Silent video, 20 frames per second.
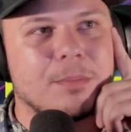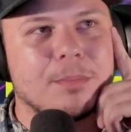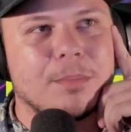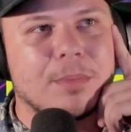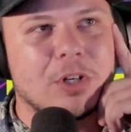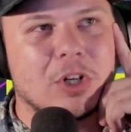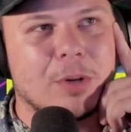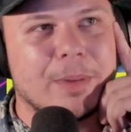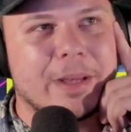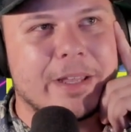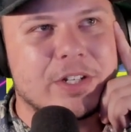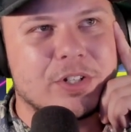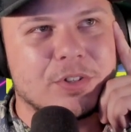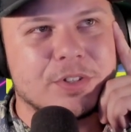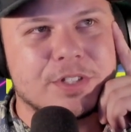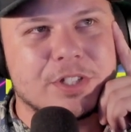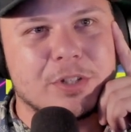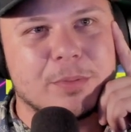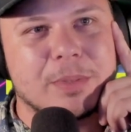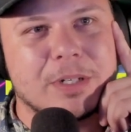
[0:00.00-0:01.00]
looks a
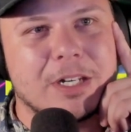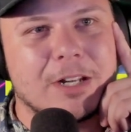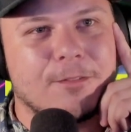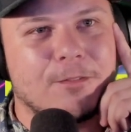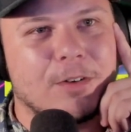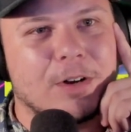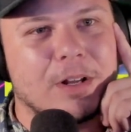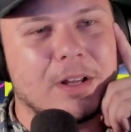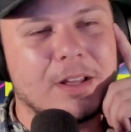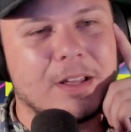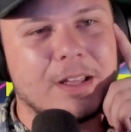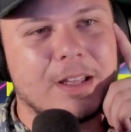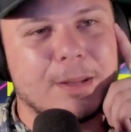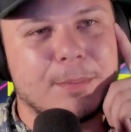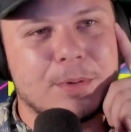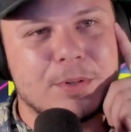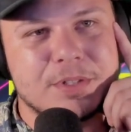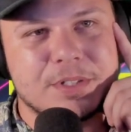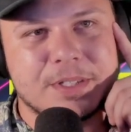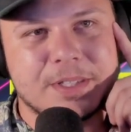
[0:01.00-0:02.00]
little bit different. I'm
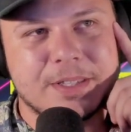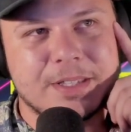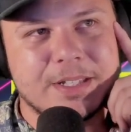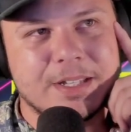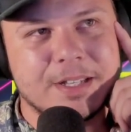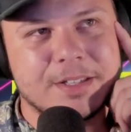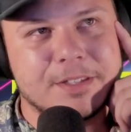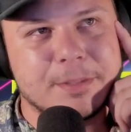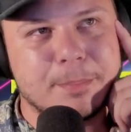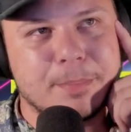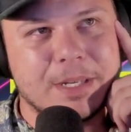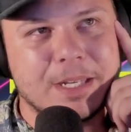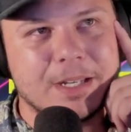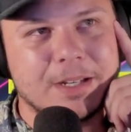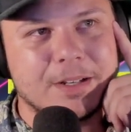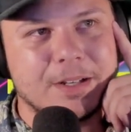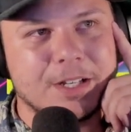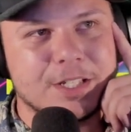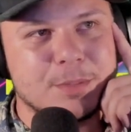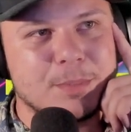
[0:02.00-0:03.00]
using the
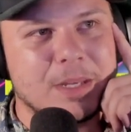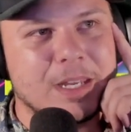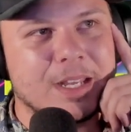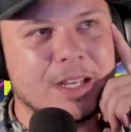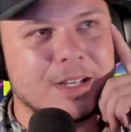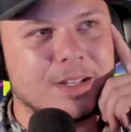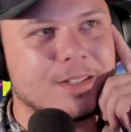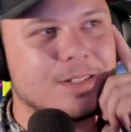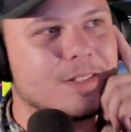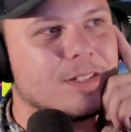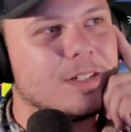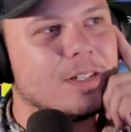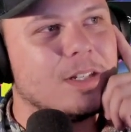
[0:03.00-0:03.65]
pink cosmetics,